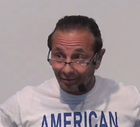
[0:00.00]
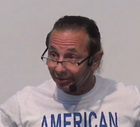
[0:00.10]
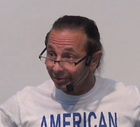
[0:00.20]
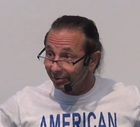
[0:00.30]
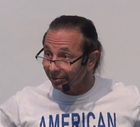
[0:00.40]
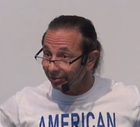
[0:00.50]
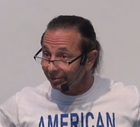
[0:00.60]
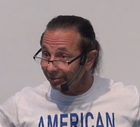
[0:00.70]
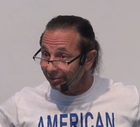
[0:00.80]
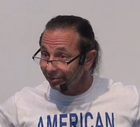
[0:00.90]

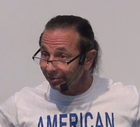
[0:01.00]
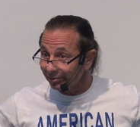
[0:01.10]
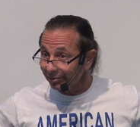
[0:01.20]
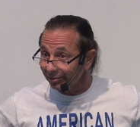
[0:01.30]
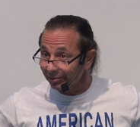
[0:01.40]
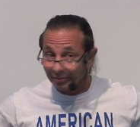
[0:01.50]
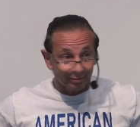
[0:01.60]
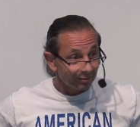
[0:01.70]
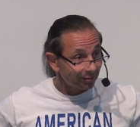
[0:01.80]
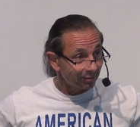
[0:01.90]

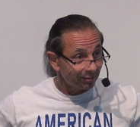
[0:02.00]
Nothing is said.